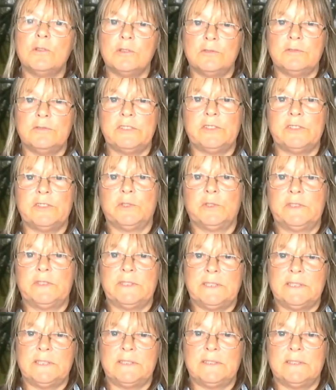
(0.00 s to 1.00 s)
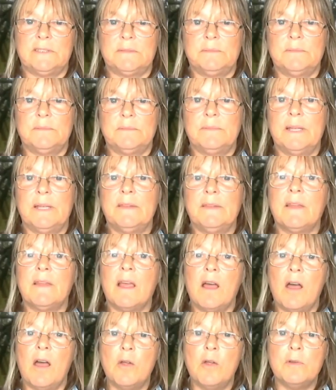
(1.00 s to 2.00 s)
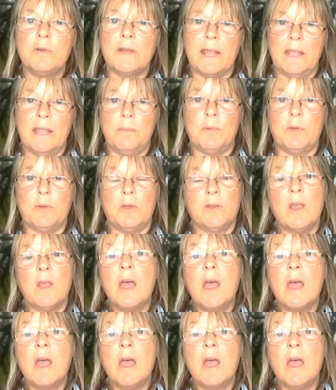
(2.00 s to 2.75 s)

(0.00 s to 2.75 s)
resources in their own neighborhood.